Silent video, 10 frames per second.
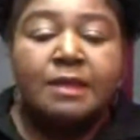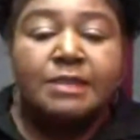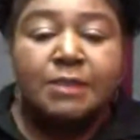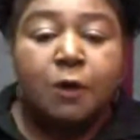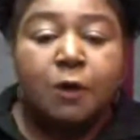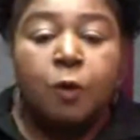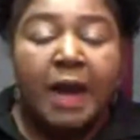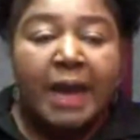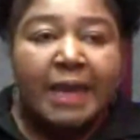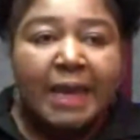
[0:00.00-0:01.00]

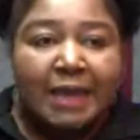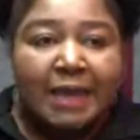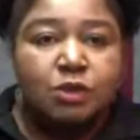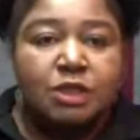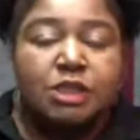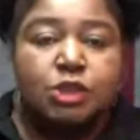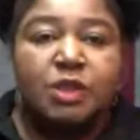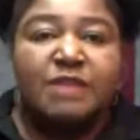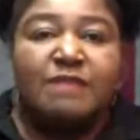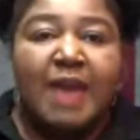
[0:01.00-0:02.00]
So I actually
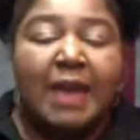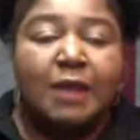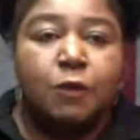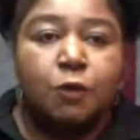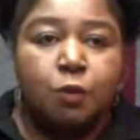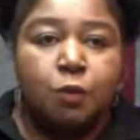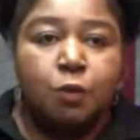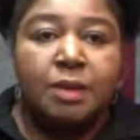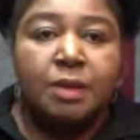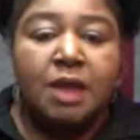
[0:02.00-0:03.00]
literally
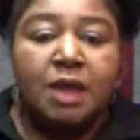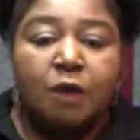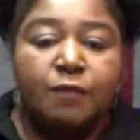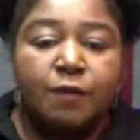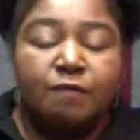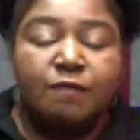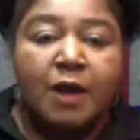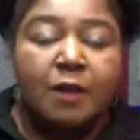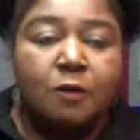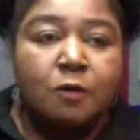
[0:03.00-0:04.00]
vacuum out their
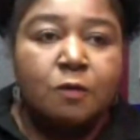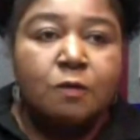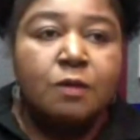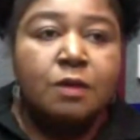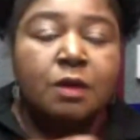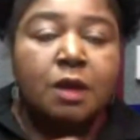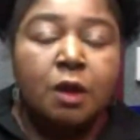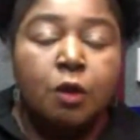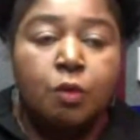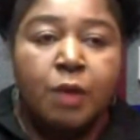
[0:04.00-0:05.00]
follicle
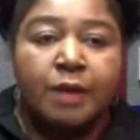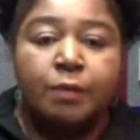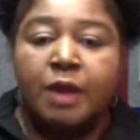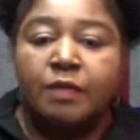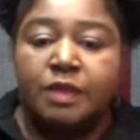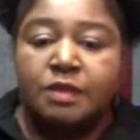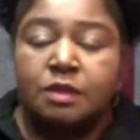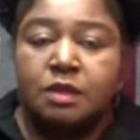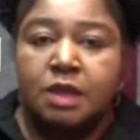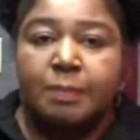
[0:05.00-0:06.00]
or right around the
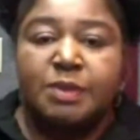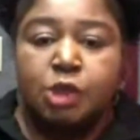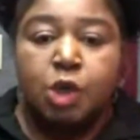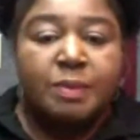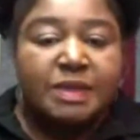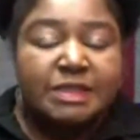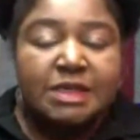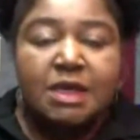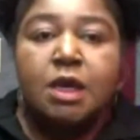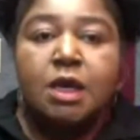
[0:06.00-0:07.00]
epidermis
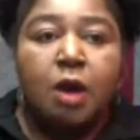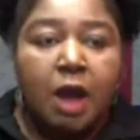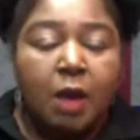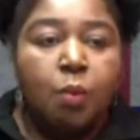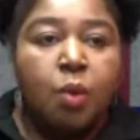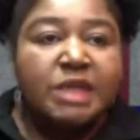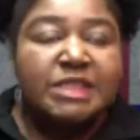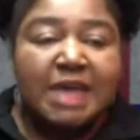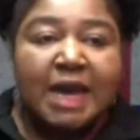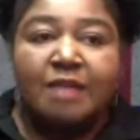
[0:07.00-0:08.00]
once
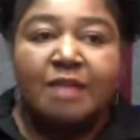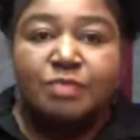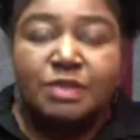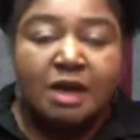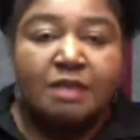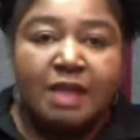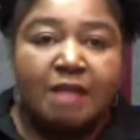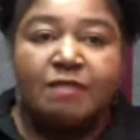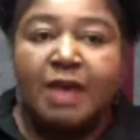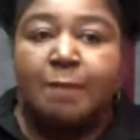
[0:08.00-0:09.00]
I've done that
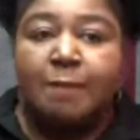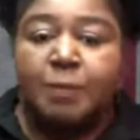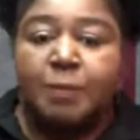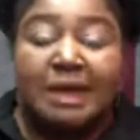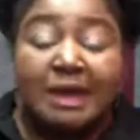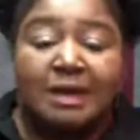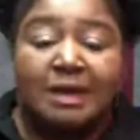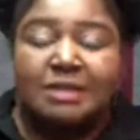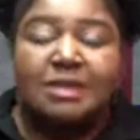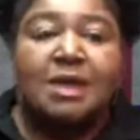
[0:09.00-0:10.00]
vapor because
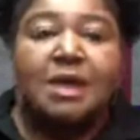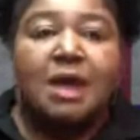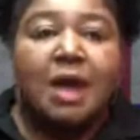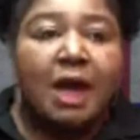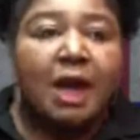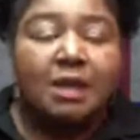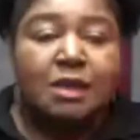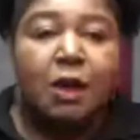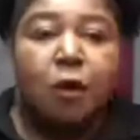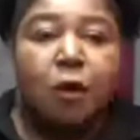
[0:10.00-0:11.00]
I
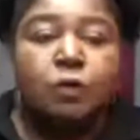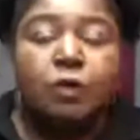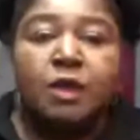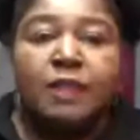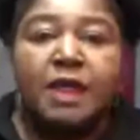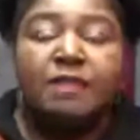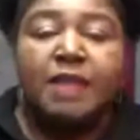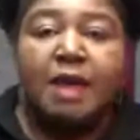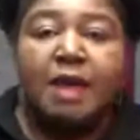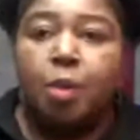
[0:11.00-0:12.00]
know that
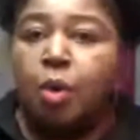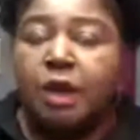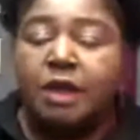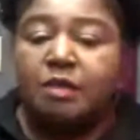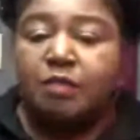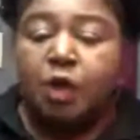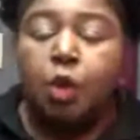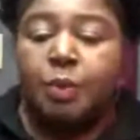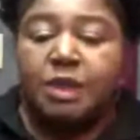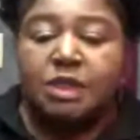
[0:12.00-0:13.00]
pore could have opened
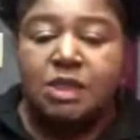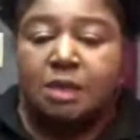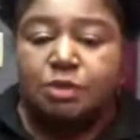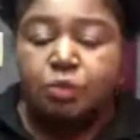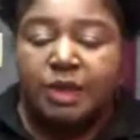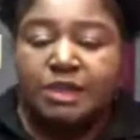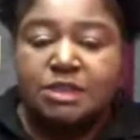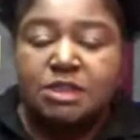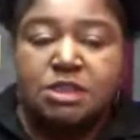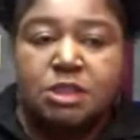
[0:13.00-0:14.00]
and dumped waste and
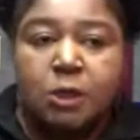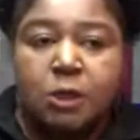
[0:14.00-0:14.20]
salt.